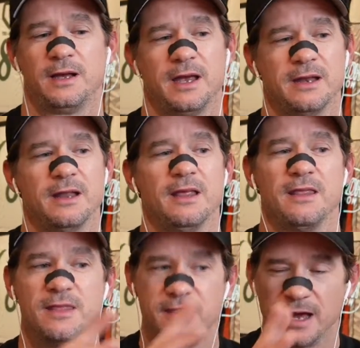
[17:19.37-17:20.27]
And
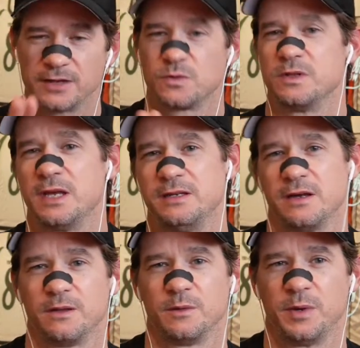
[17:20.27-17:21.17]
that's what they
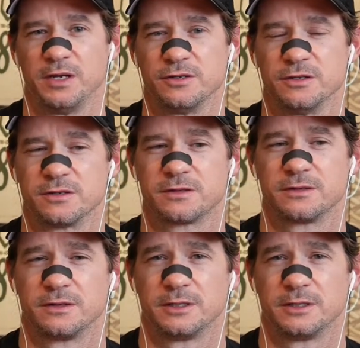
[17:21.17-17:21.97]
tell their patients.